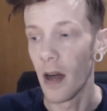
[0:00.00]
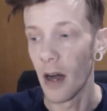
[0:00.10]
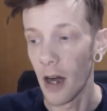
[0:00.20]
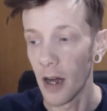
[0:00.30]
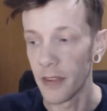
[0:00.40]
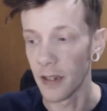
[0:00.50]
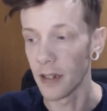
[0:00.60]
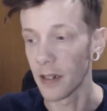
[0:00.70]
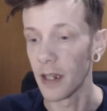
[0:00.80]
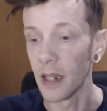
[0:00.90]
Uh, I
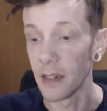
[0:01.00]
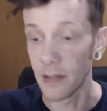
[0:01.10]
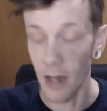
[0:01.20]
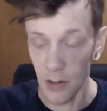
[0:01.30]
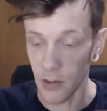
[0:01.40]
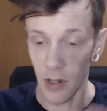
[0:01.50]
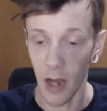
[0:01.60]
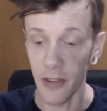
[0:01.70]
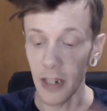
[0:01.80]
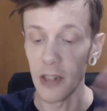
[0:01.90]
think it does,
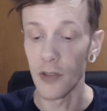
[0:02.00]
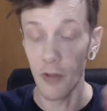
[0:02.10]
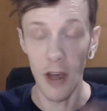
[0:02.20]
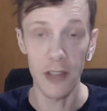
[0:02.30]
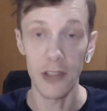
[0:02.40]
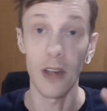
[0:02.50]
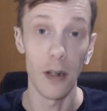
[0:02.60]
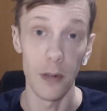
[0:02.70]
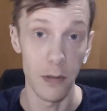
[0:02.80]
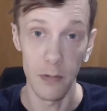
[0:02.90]
I think it's
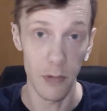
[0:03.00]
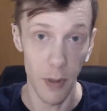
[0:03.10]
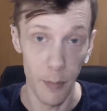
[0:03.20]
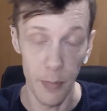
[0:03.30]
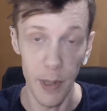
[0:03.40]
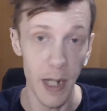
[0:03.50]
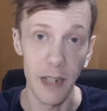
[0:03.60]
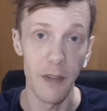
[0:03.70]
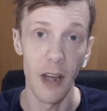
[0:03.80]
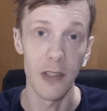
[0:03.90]
versatile, completely
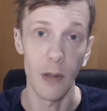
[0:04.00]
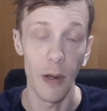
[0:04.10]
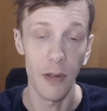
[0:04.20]
versatile.